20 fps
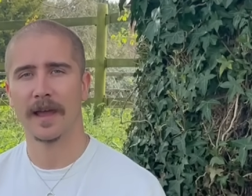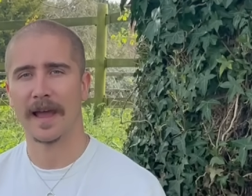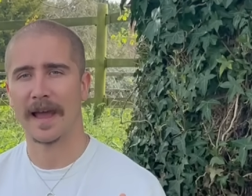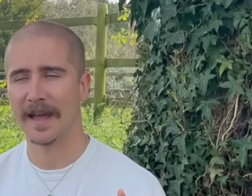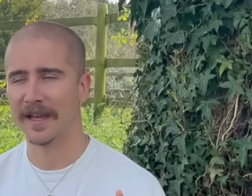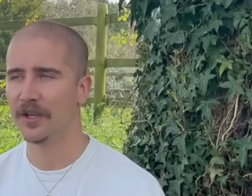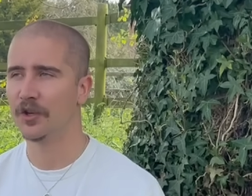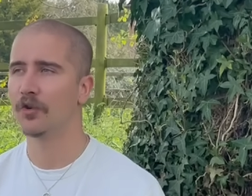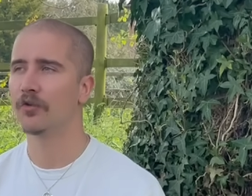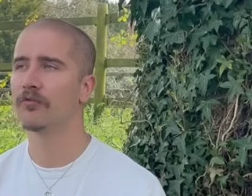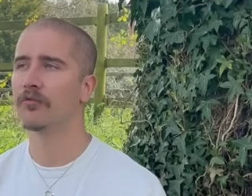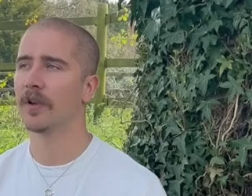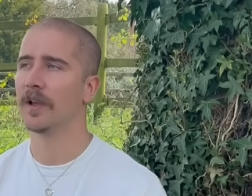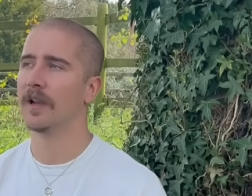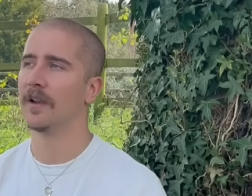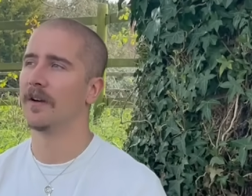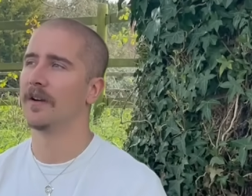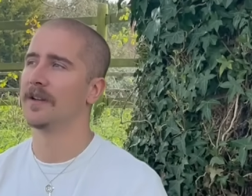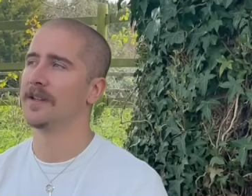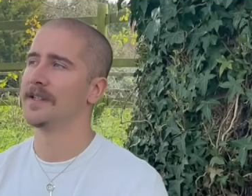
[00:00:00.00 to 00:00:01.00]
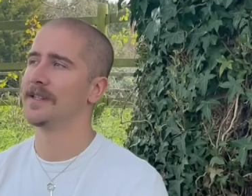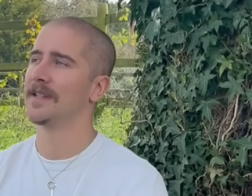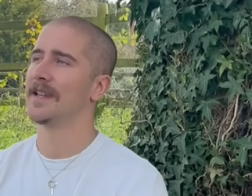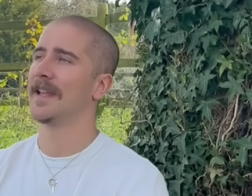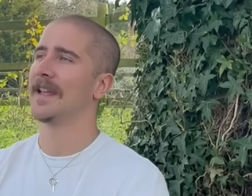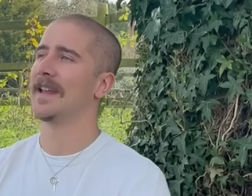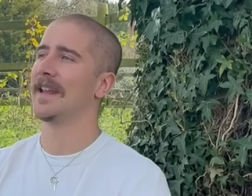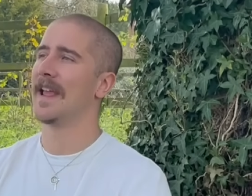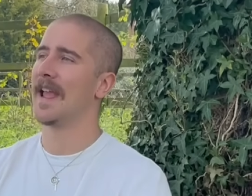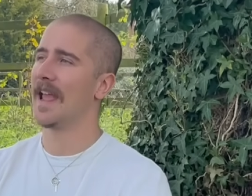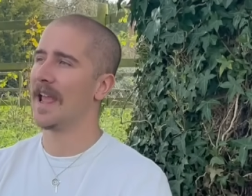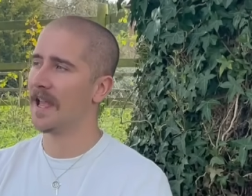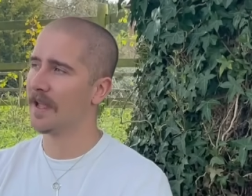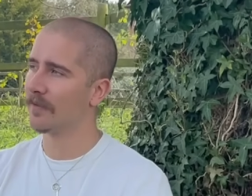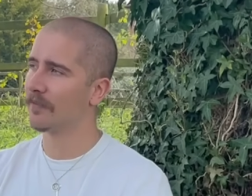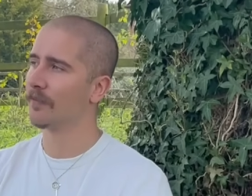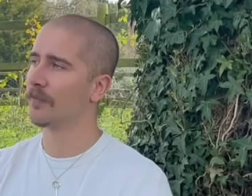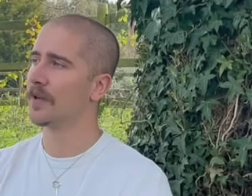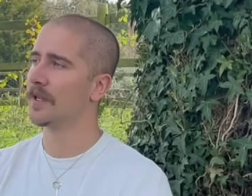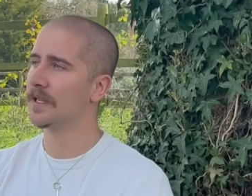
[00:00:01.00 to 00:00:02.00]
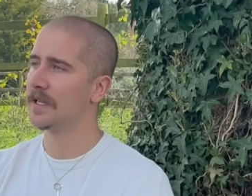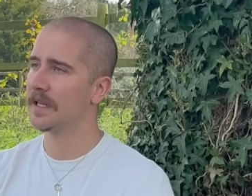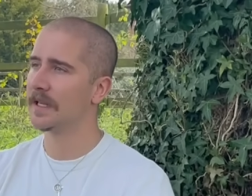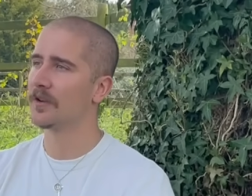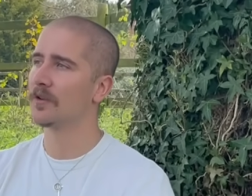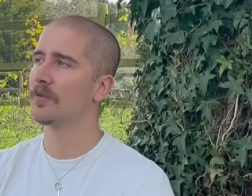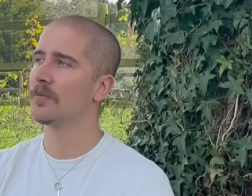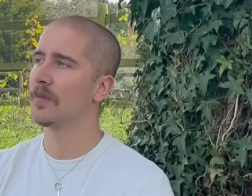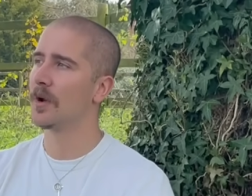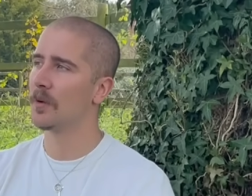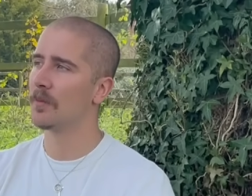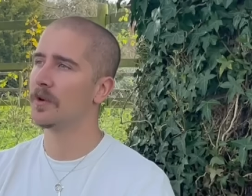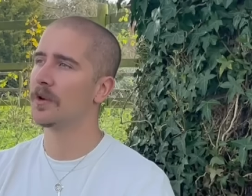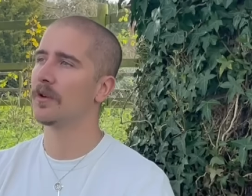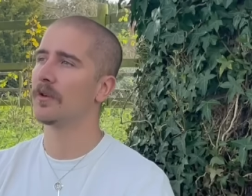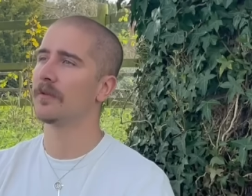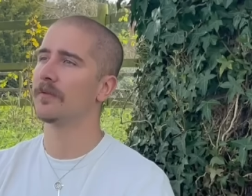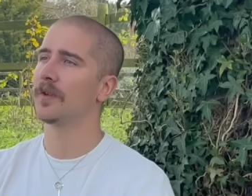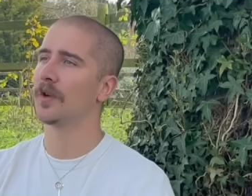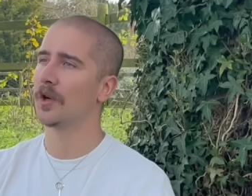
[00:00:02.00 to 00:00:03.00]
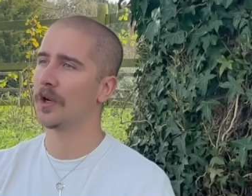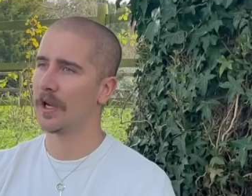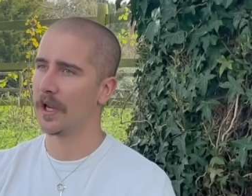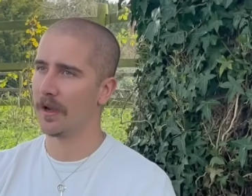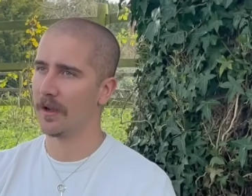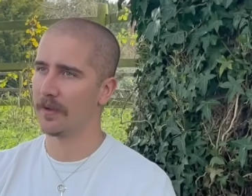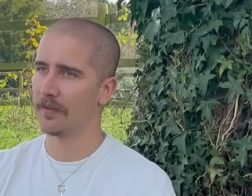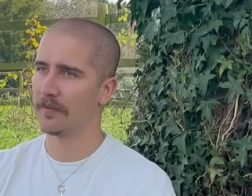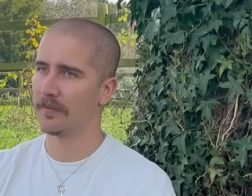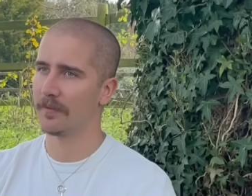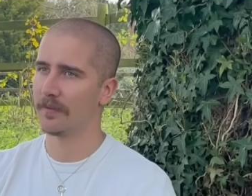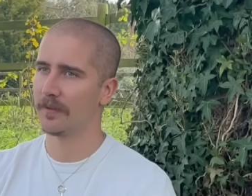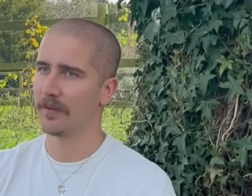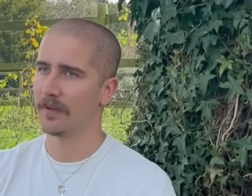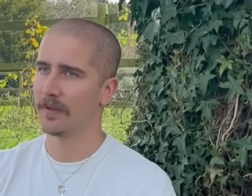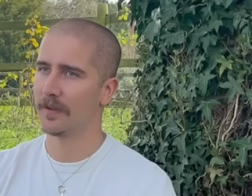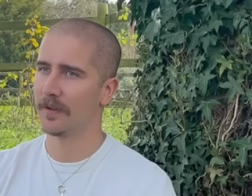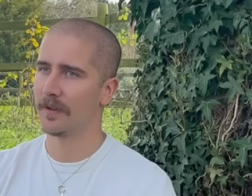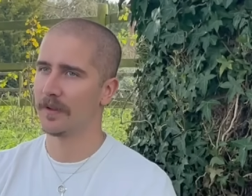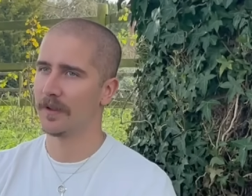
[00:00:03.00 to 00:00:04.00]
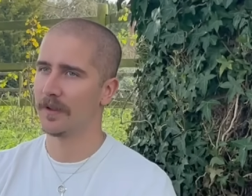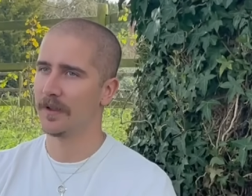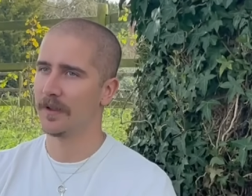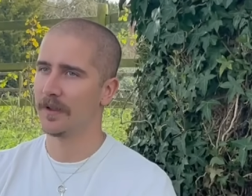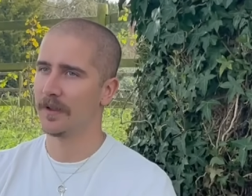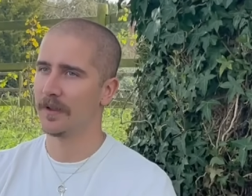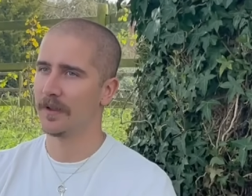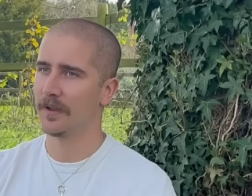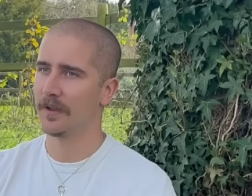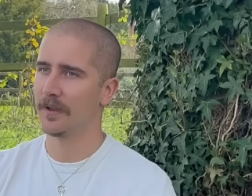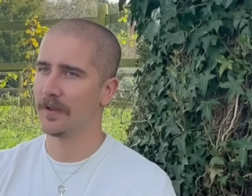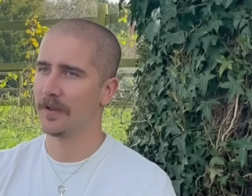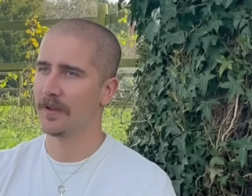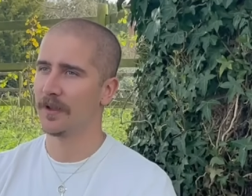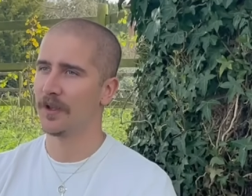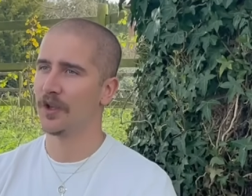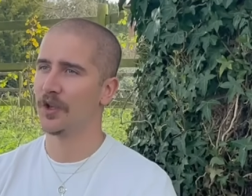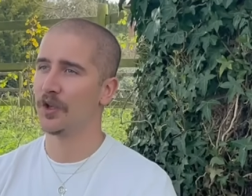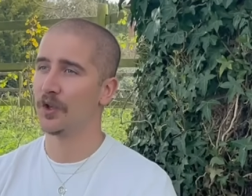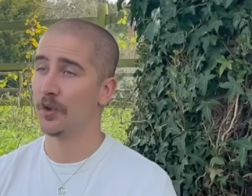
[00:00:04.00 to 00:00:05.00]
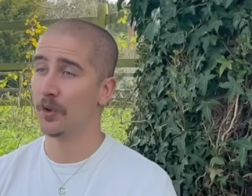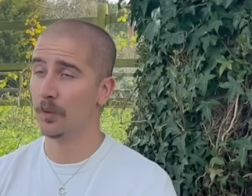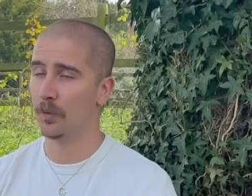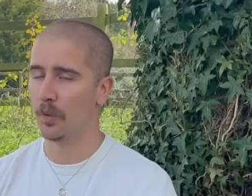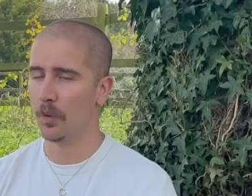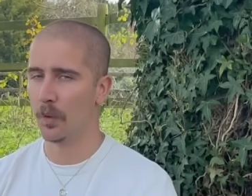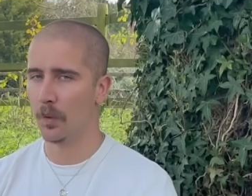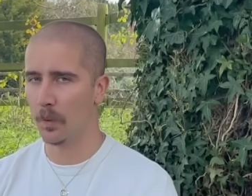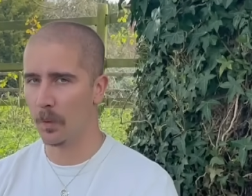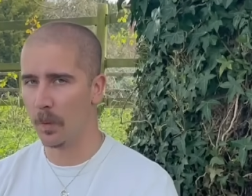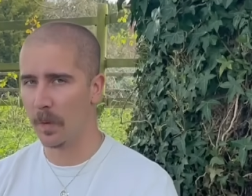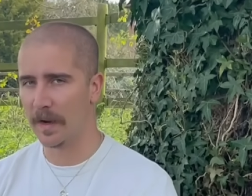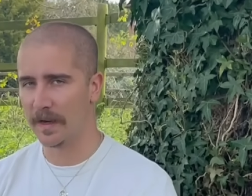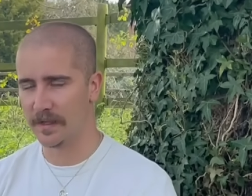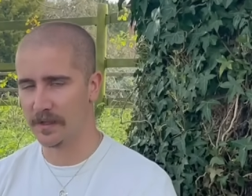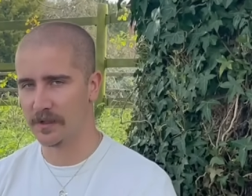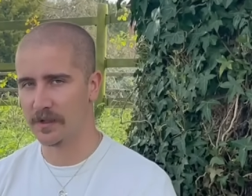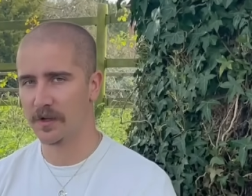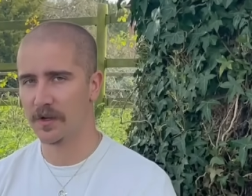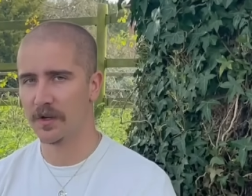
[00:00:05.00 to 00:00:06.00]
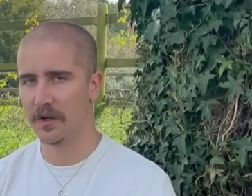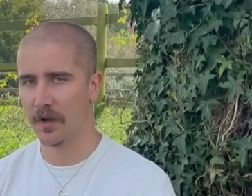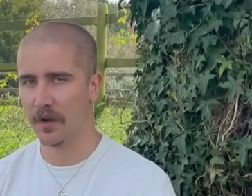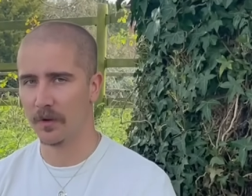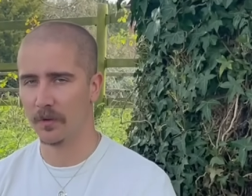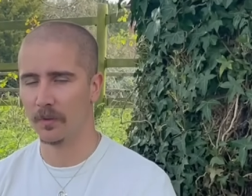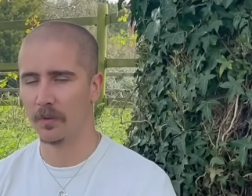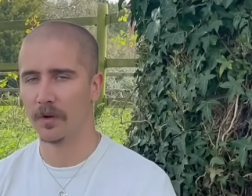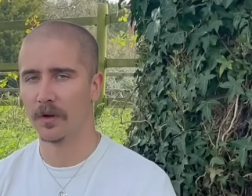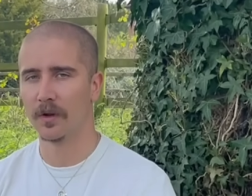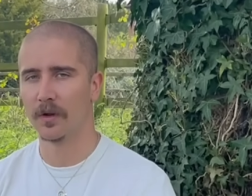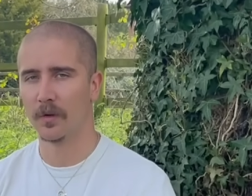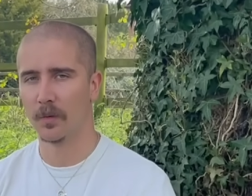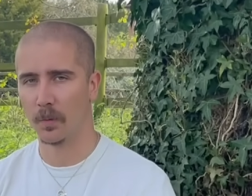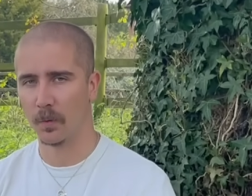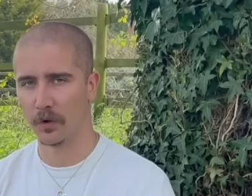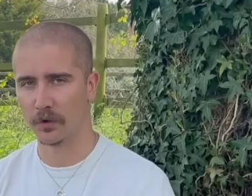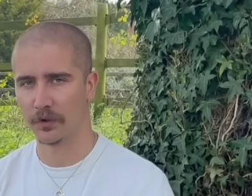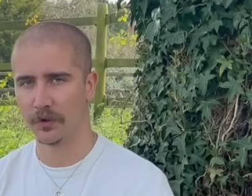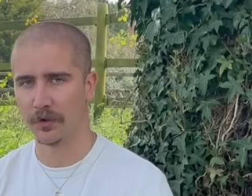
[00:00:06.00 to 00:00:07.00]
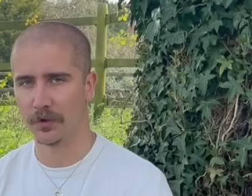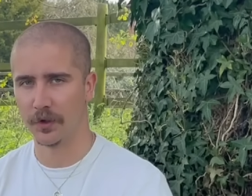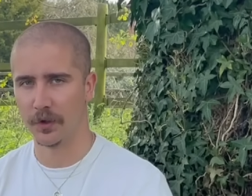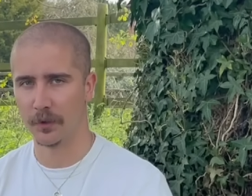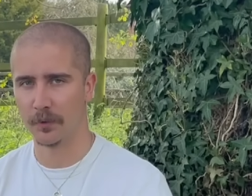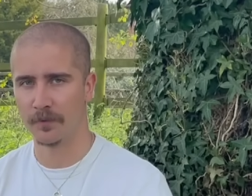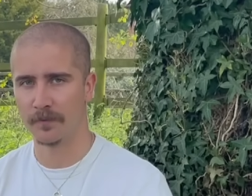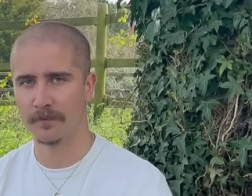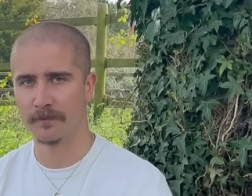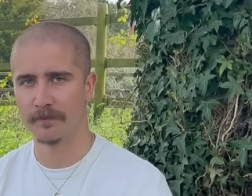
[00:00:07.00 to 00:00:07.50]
and you'll realize in every single moment of your life, you always know what to do.